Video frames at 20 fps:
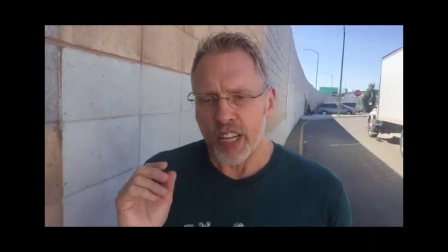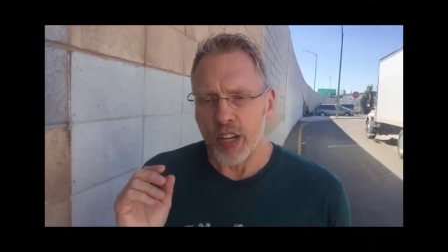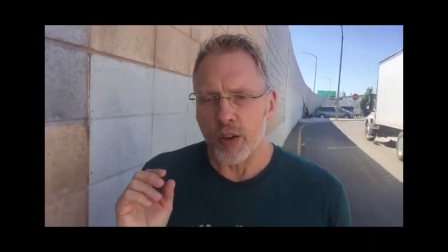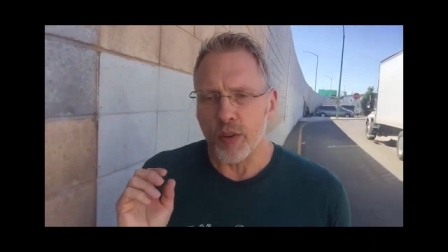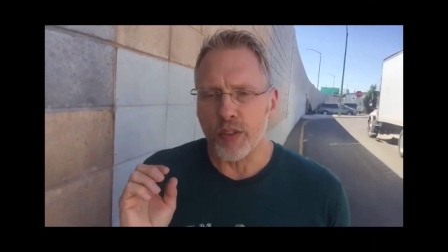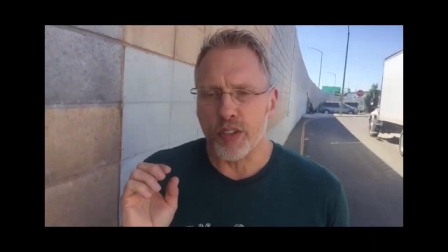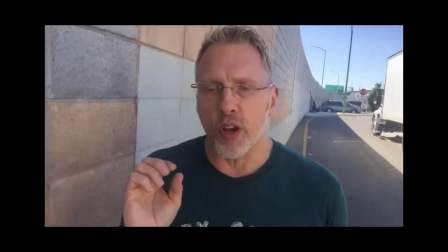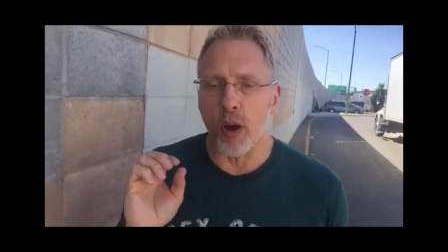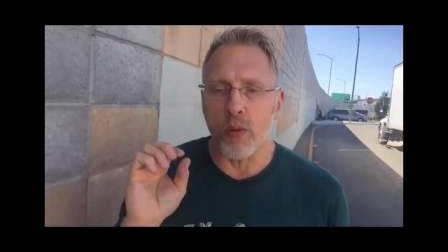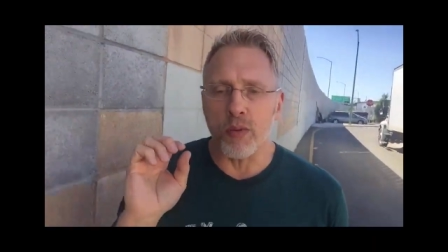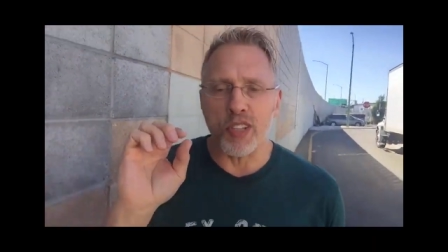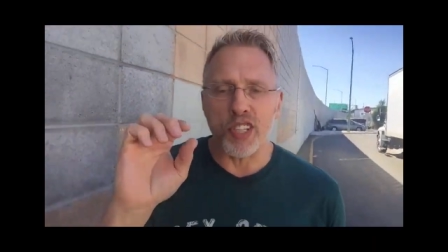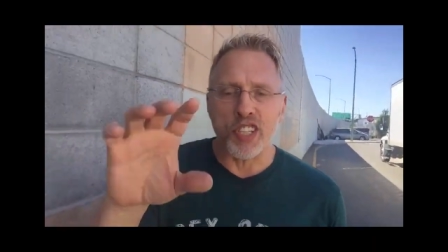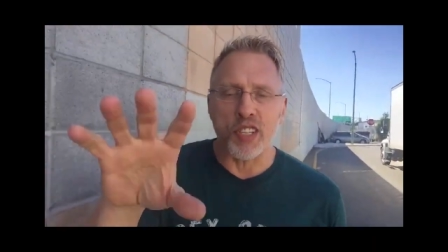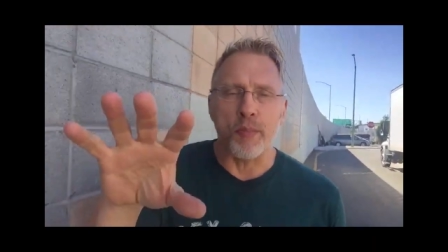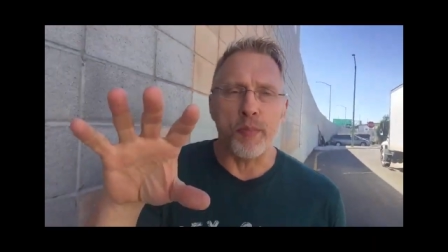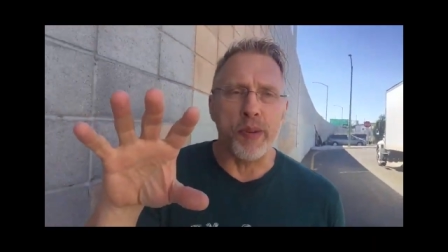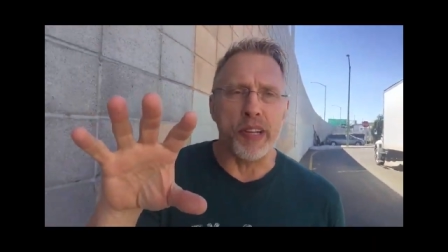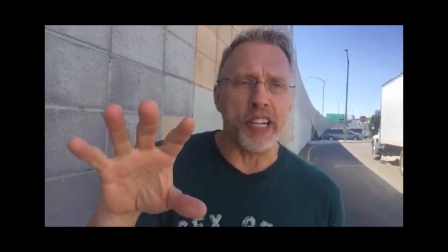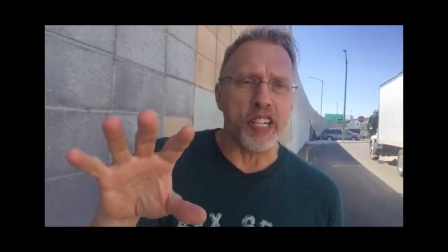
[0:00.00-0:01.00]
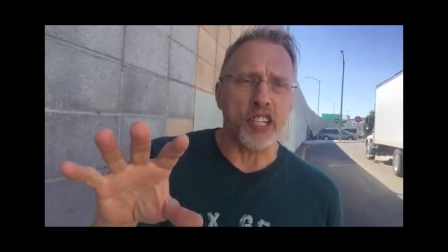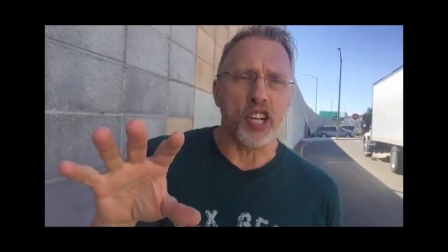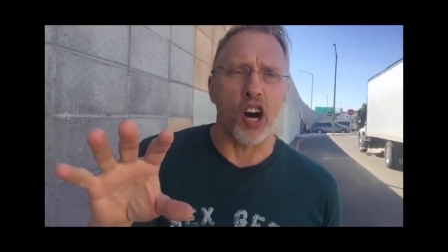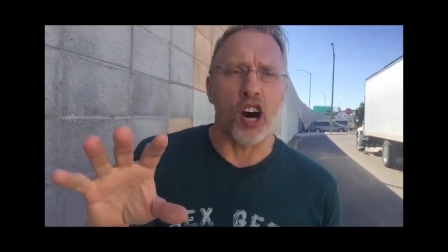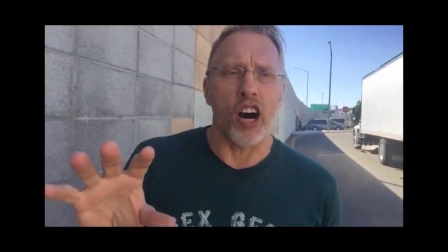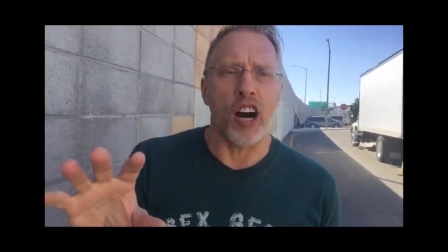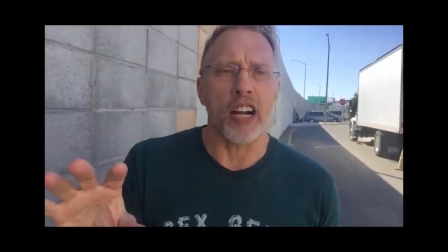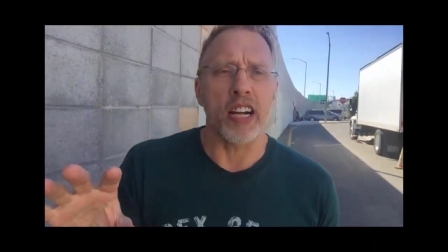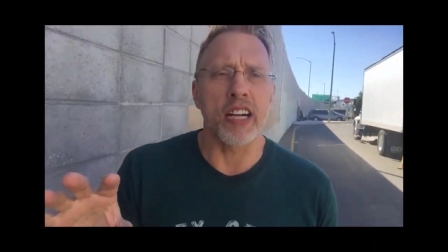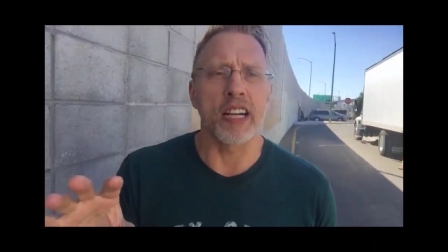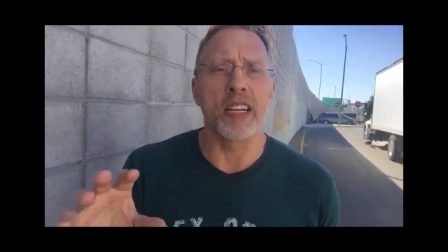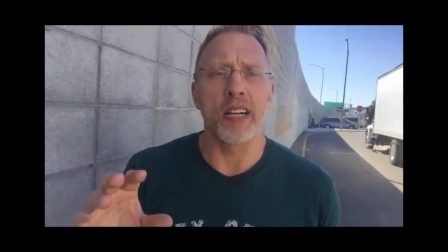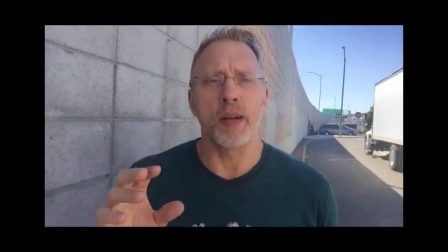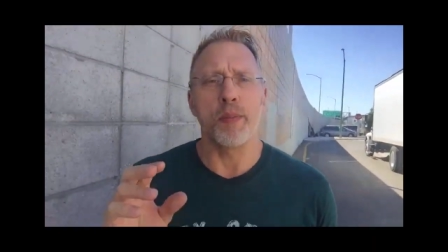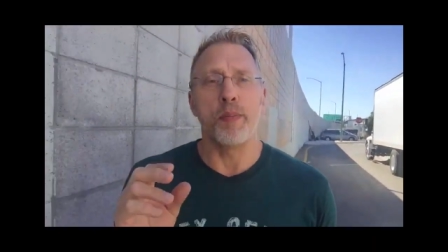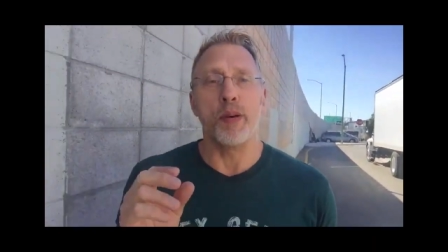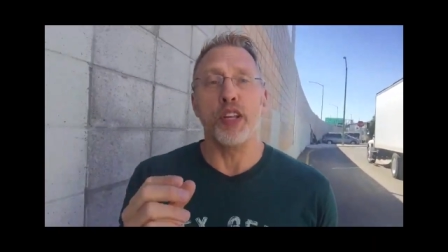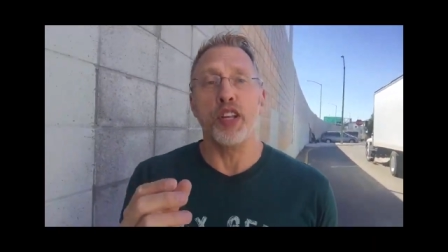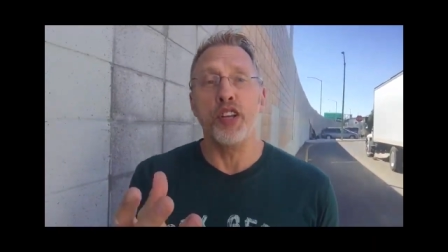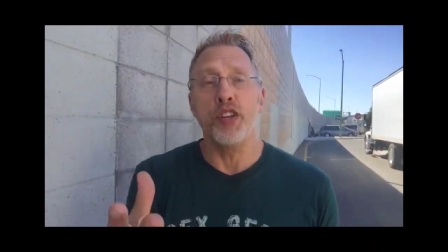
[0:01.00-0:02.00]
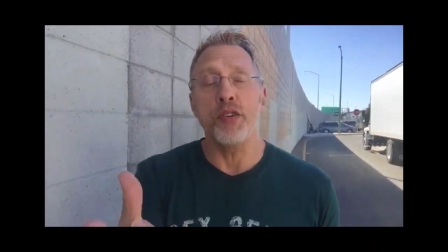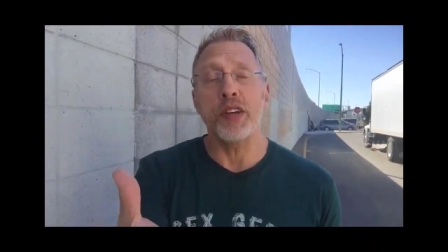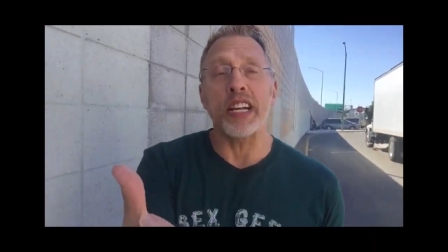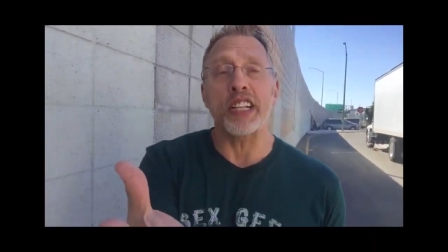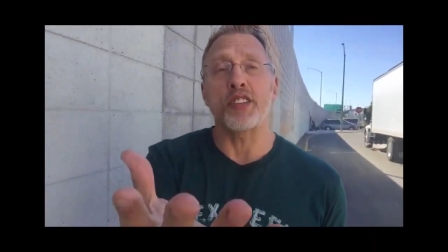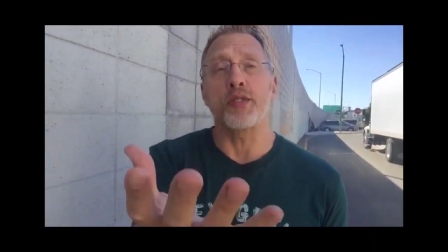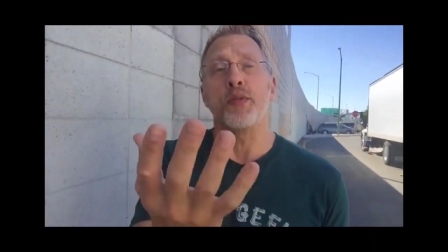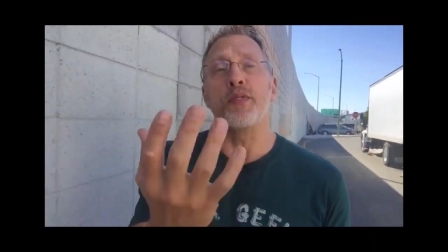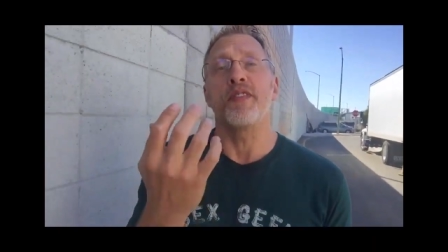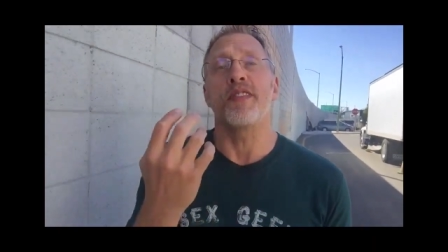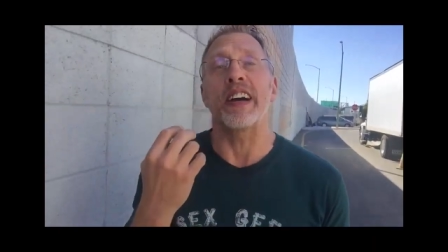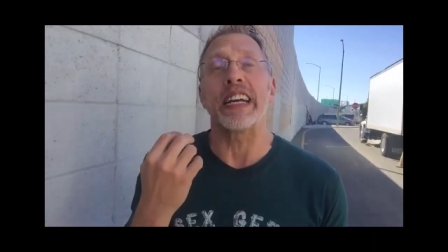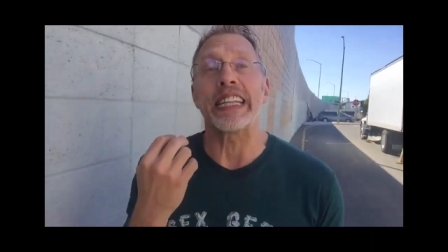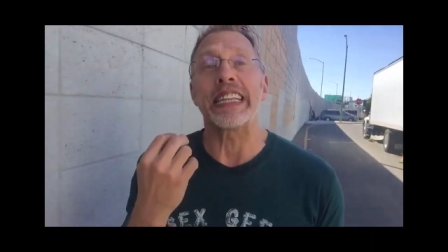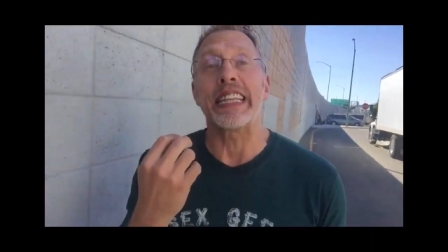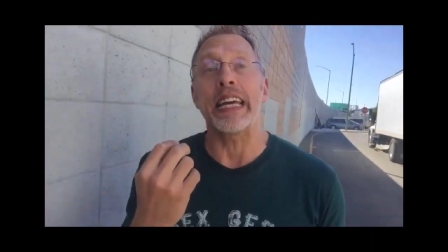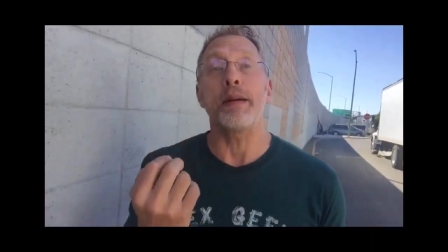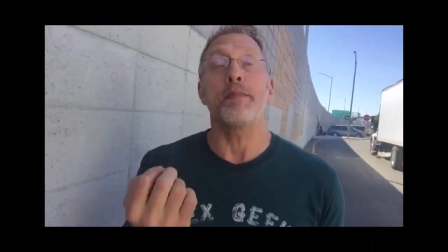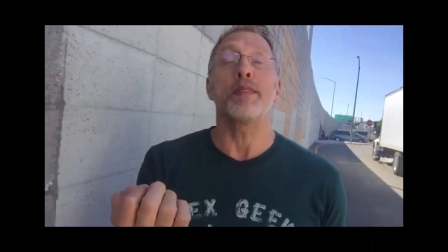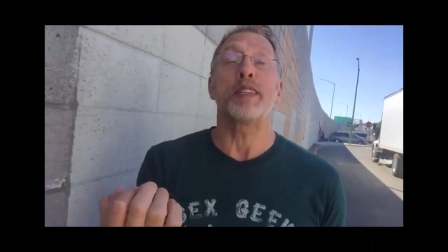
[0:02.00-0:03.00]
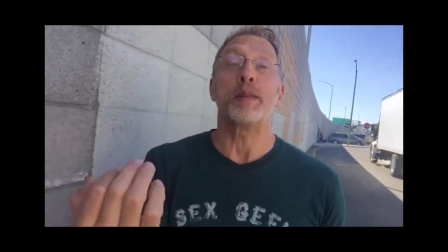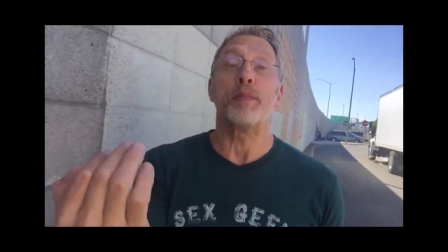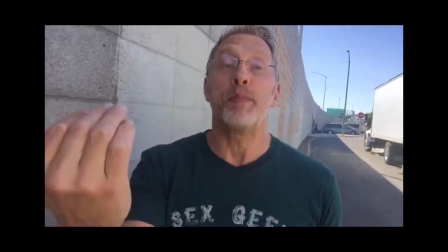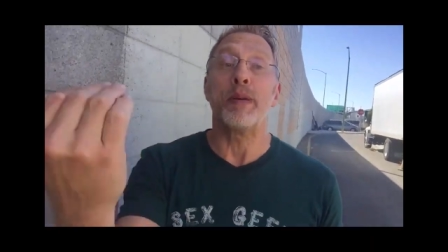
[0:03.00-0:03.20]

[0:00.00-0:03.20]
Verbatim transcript: you know, don't submit a talk, but you get to invite them